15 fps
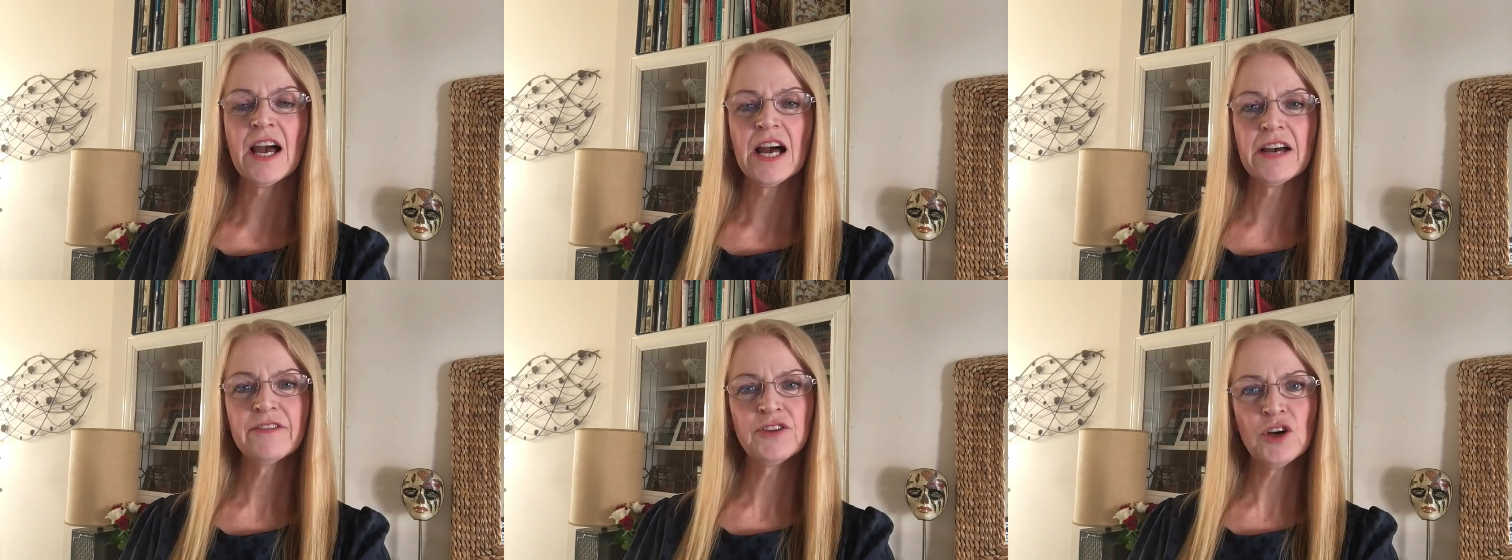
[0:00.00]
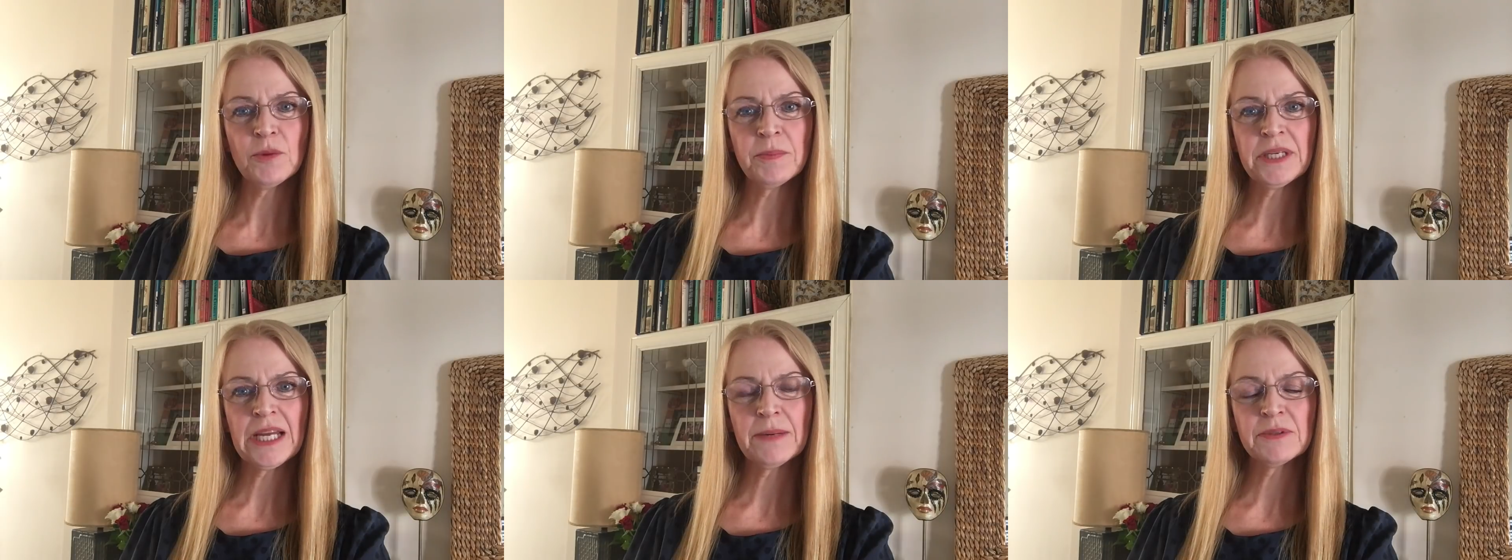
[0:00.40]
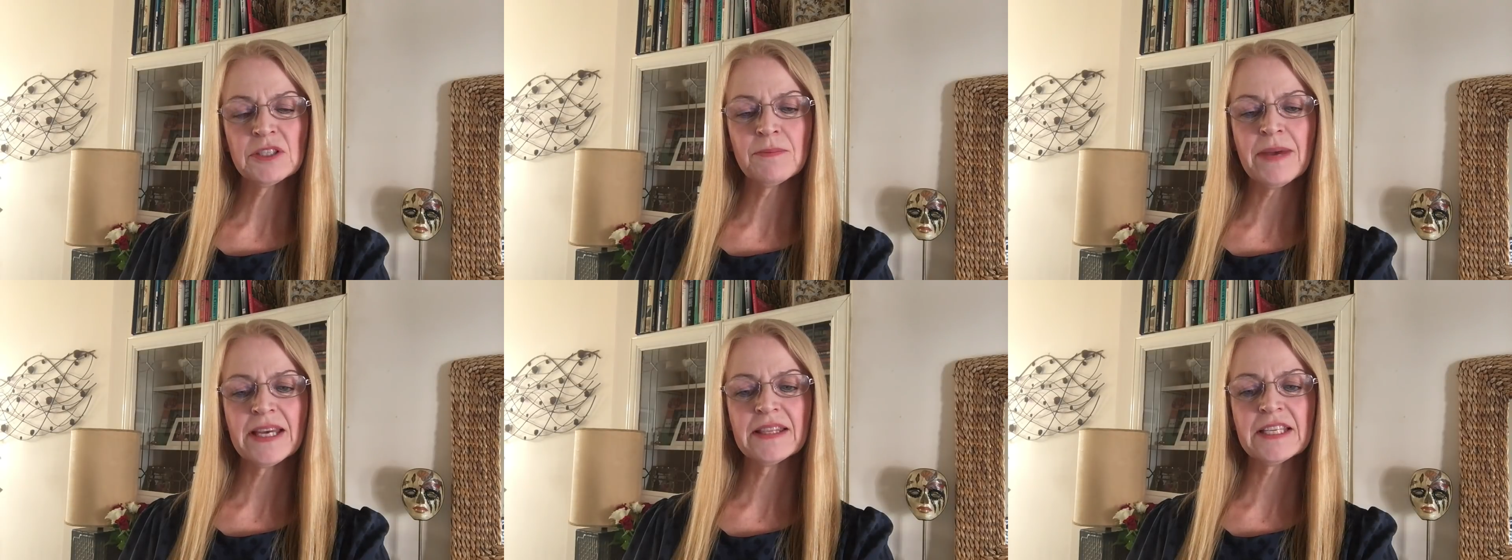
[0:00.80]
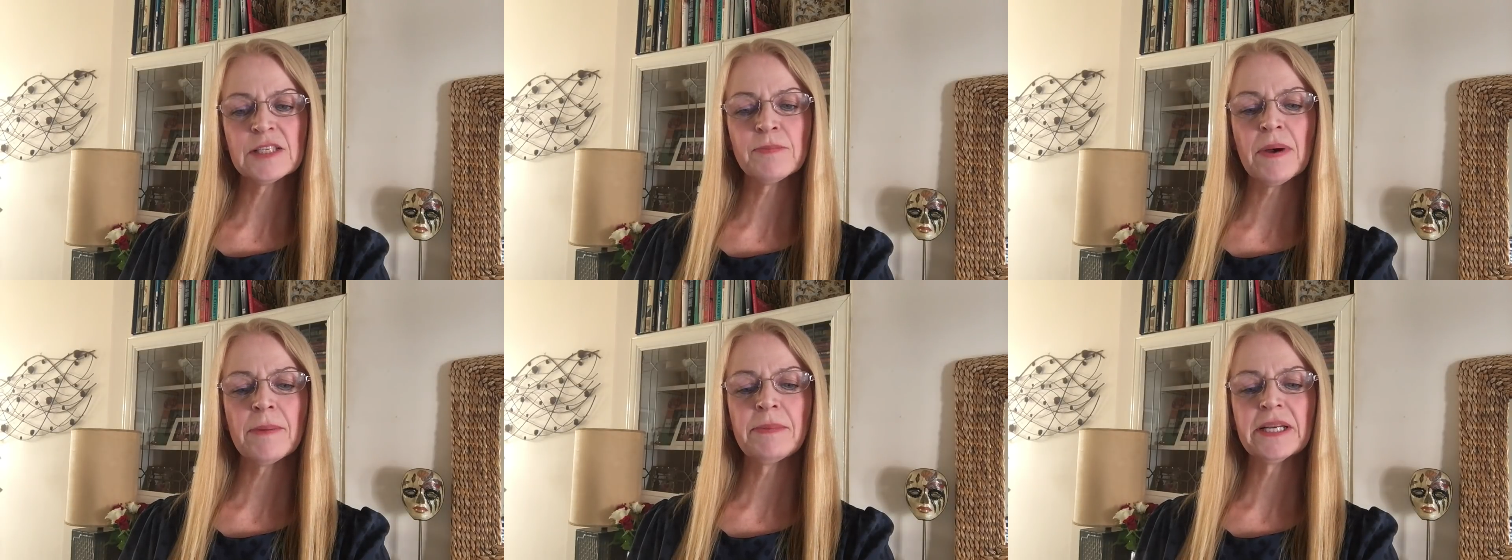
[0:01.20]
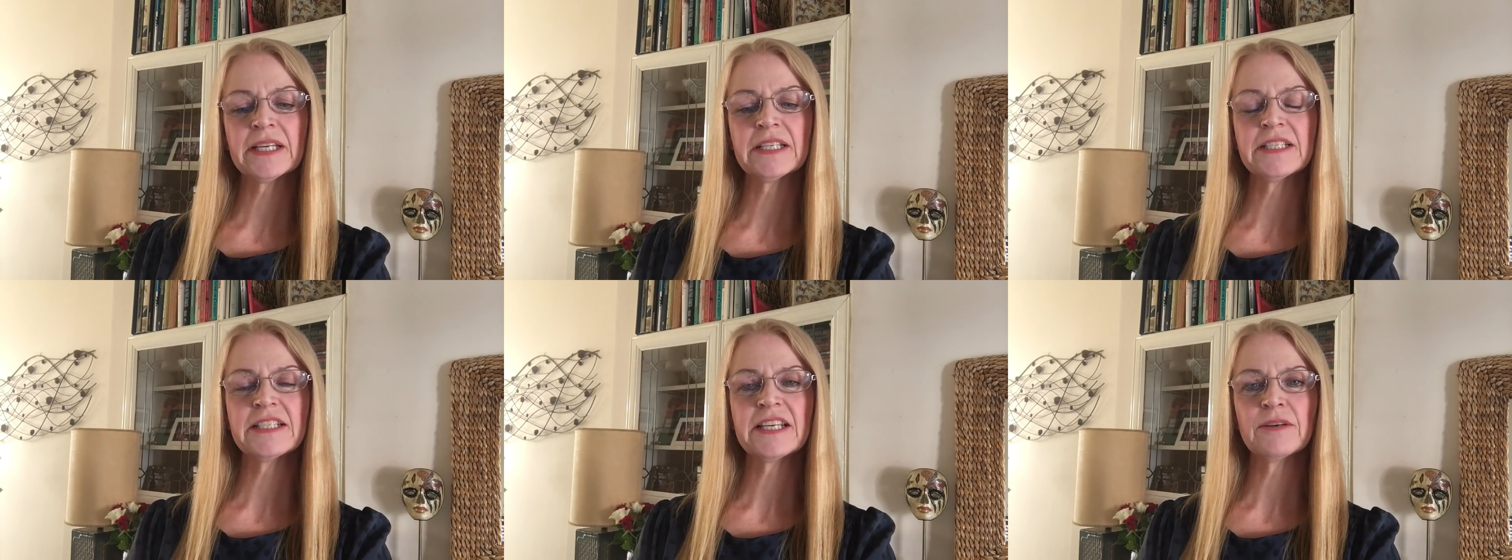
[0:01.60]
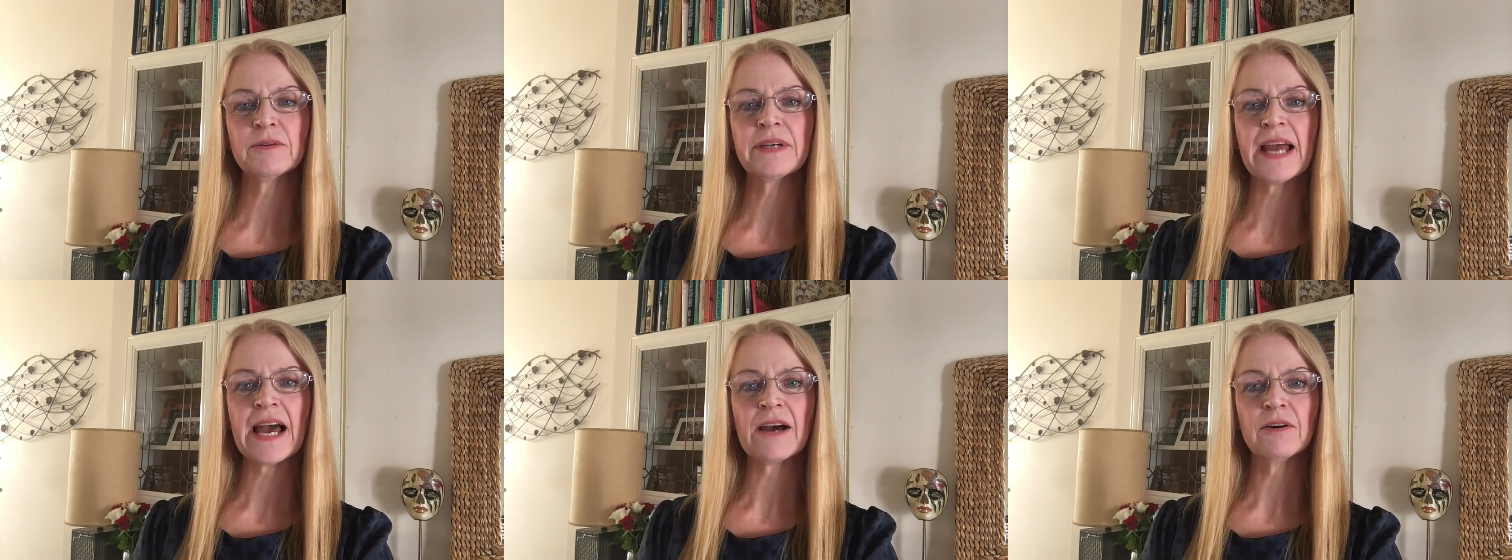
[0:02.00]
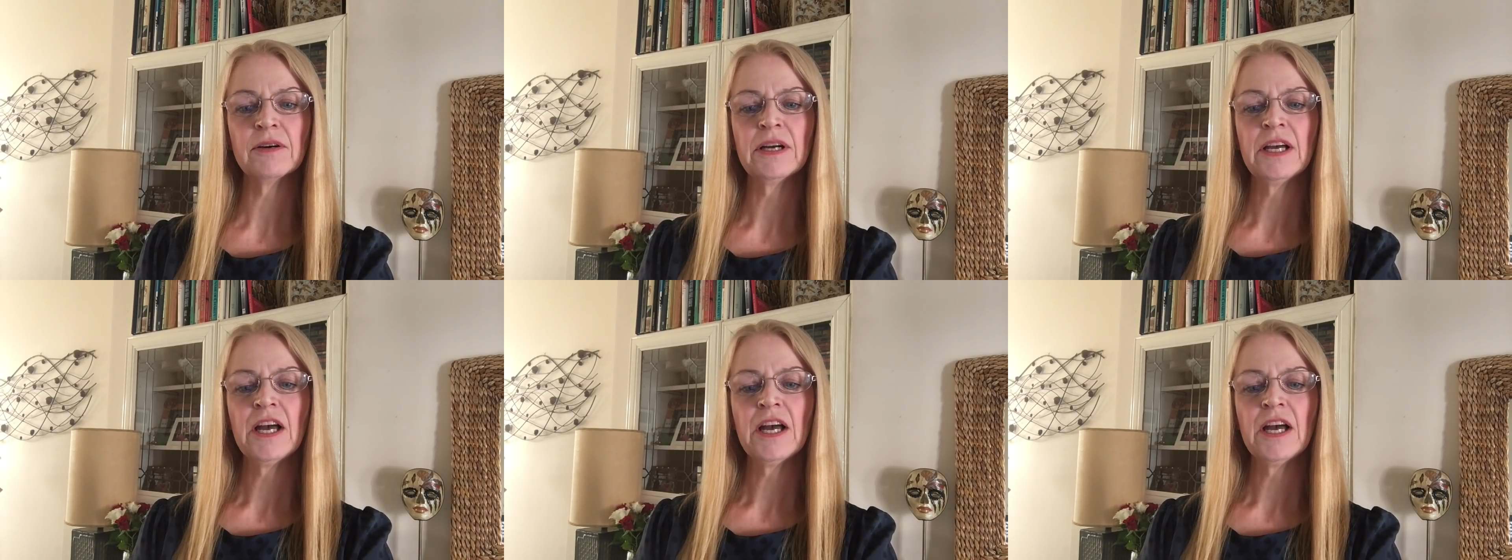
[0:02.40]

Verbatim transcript: I have not been able to make this public until now.